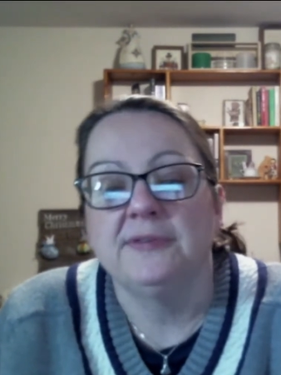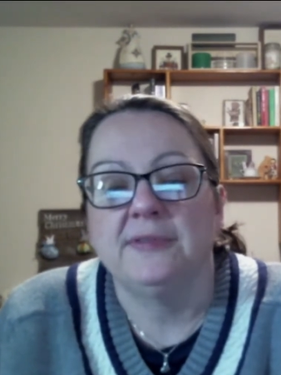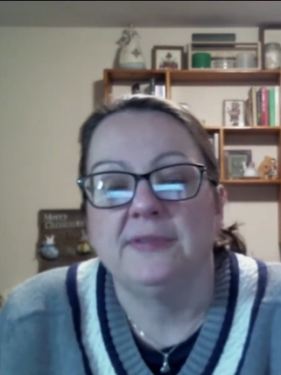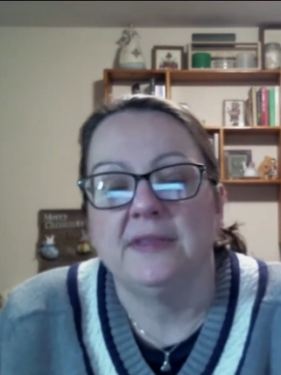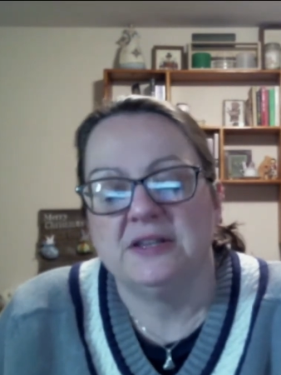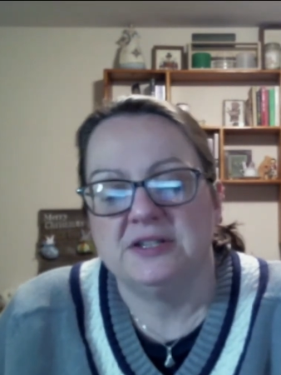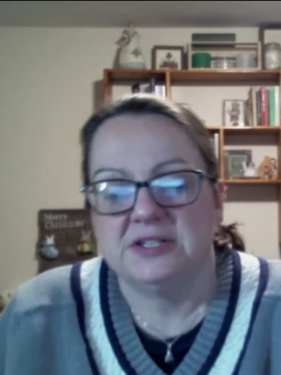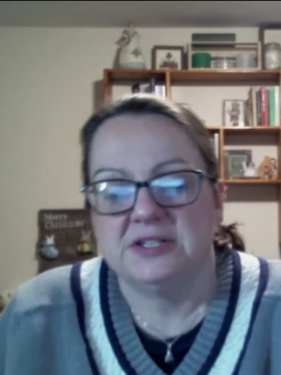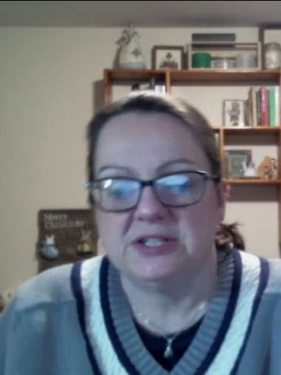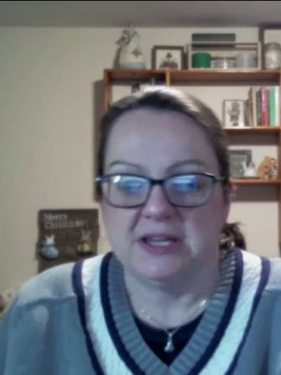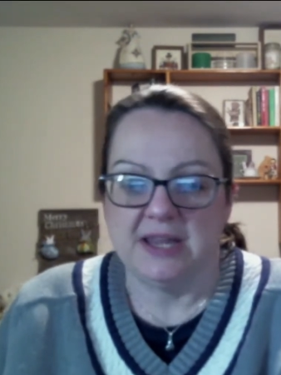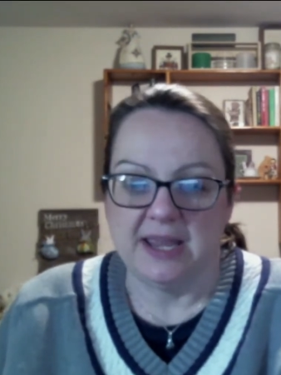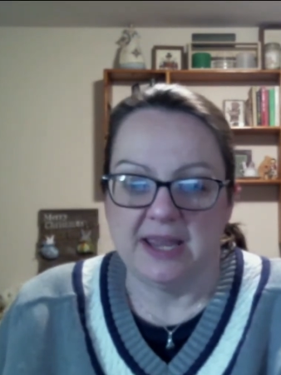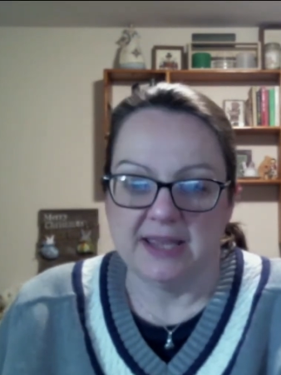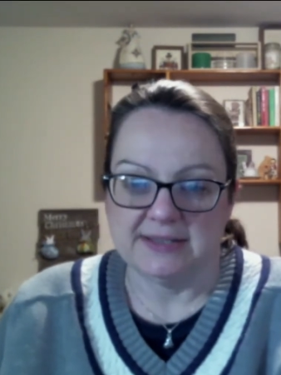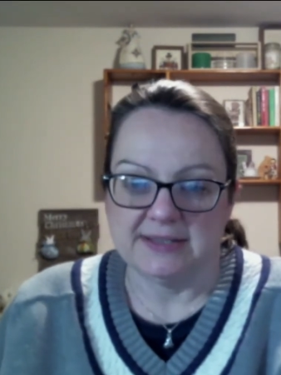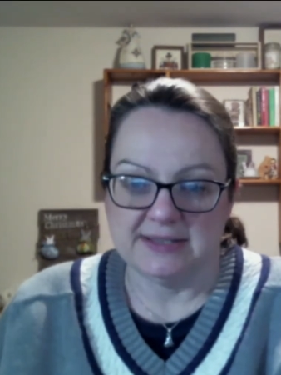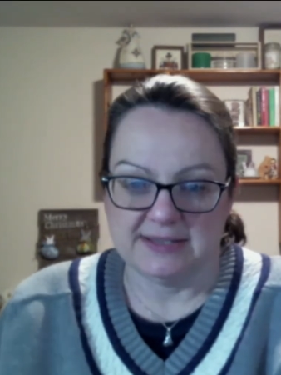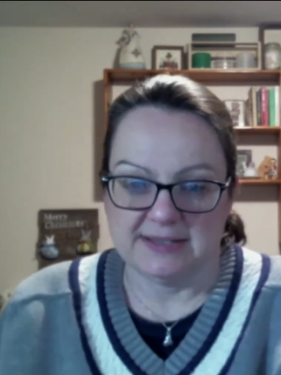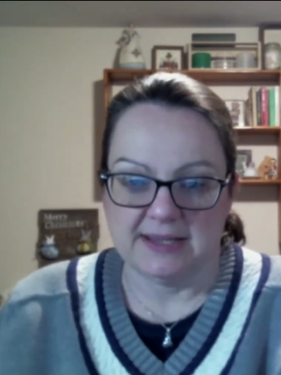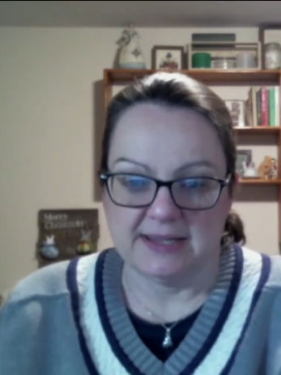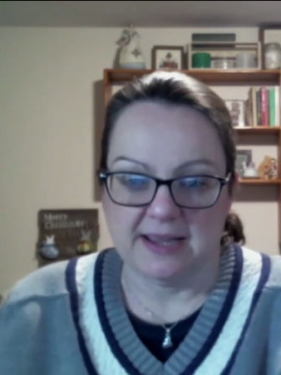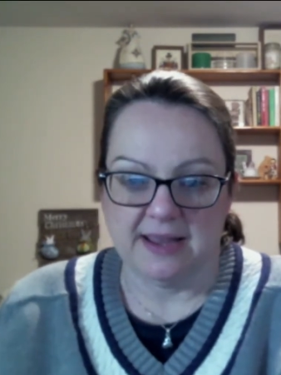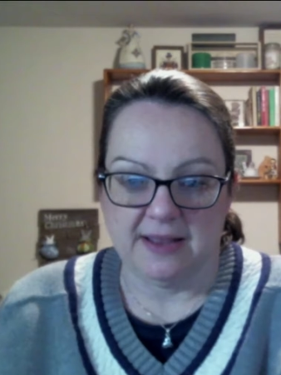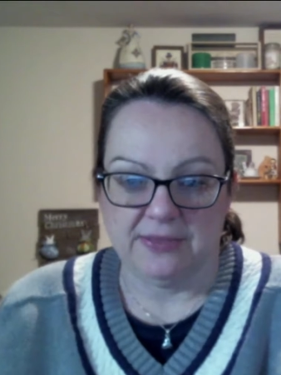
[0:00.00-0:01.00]
that she
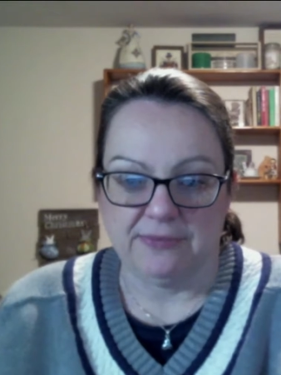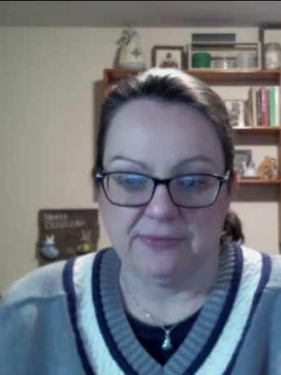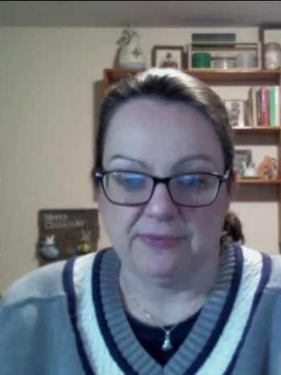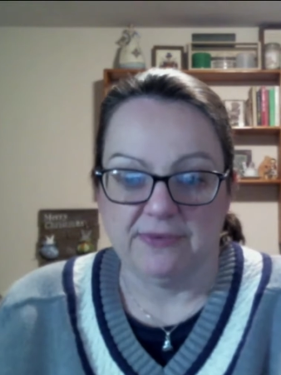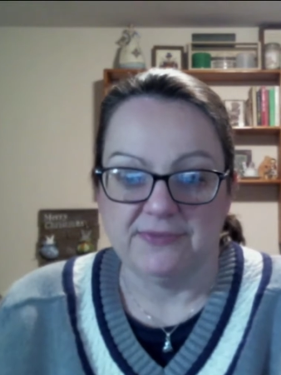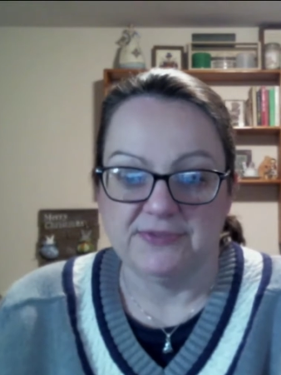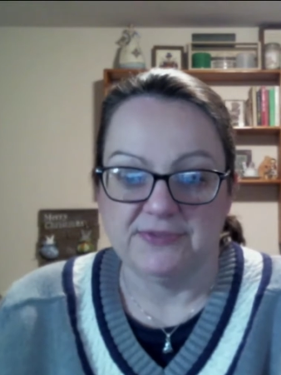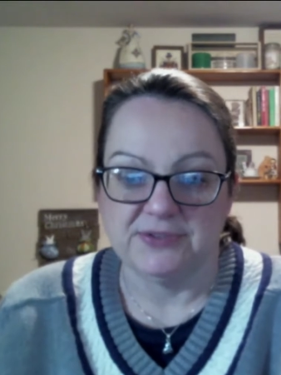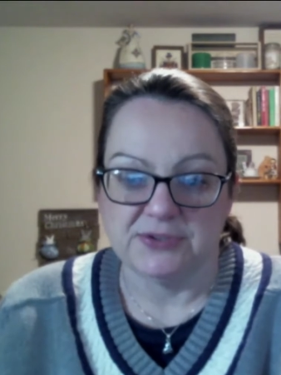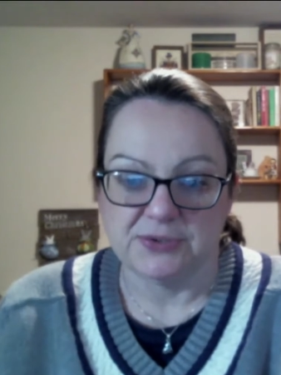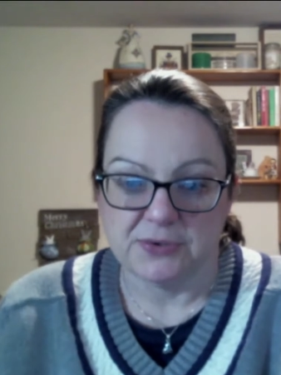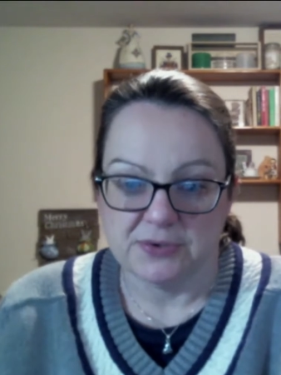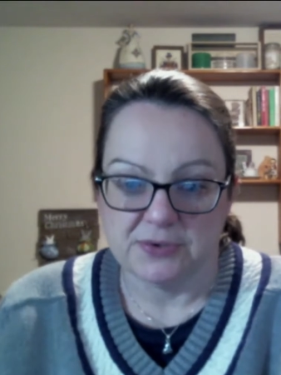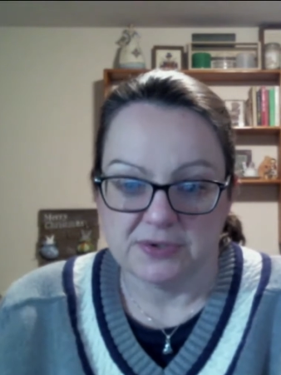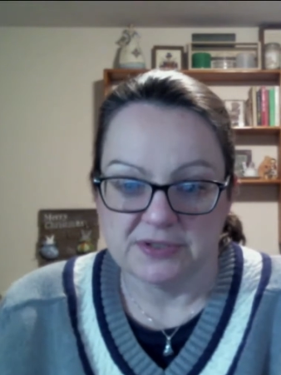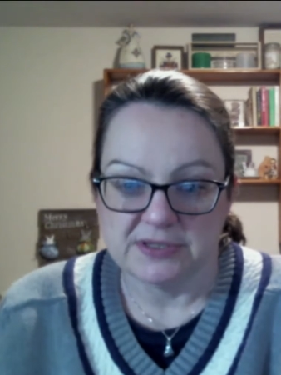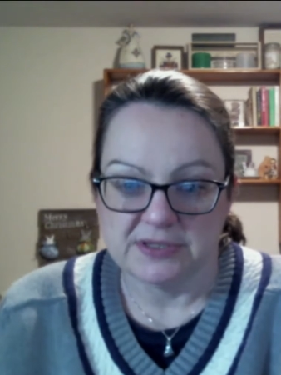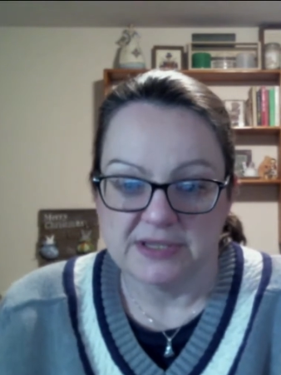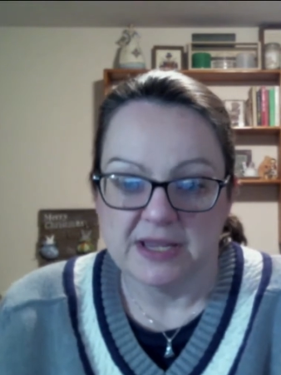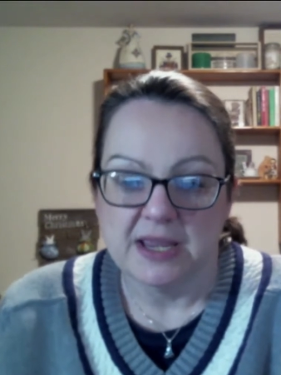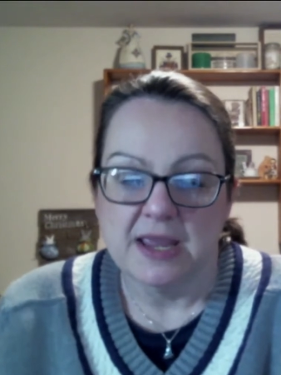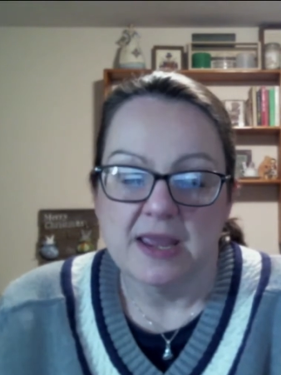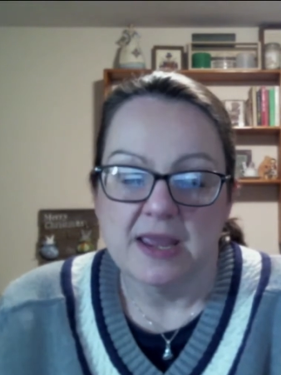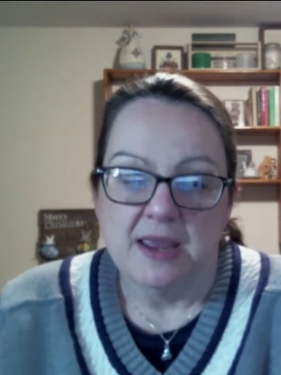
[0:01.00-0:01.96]
gets at thrift stores,